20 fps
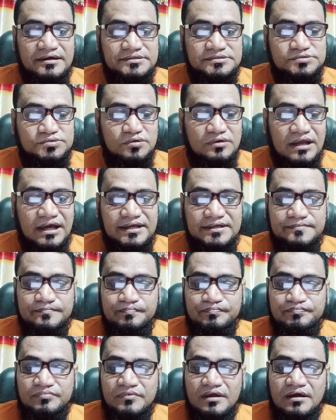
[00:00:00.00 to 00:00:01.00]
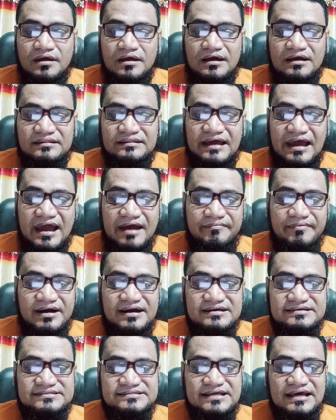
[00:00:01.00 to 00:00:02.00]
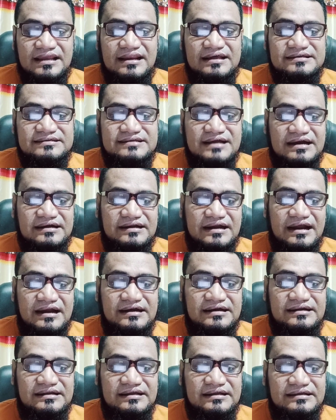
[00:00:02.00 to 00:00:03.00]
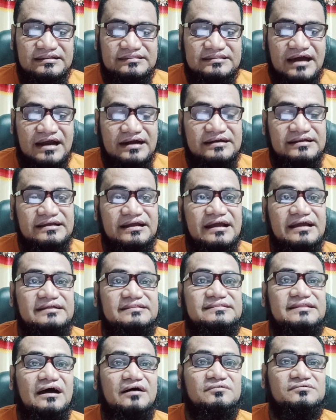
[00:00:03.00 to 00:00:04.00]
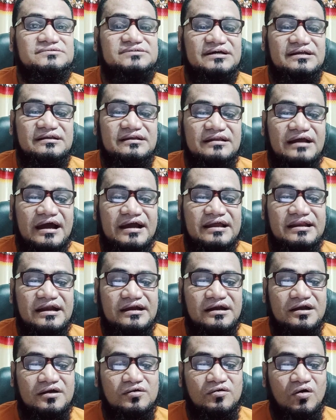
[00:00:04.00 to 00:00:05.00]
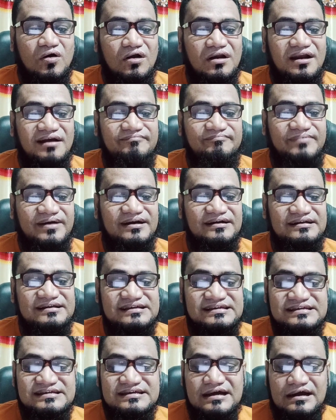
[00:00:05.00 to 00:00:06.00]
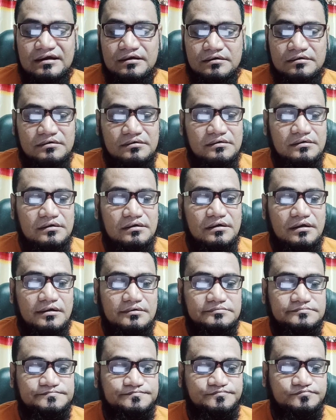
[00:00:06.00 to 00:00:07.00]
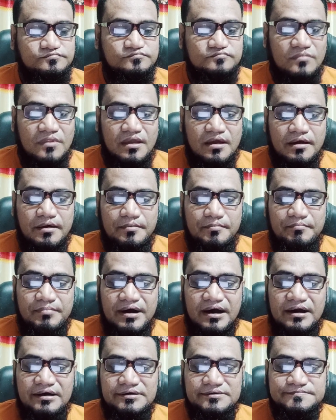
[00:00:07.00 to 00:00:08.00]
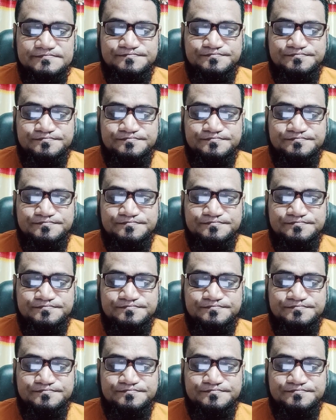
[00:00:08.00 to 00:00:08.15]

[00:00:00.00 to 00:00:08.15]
July. The average salary data entry $38,900 per year. But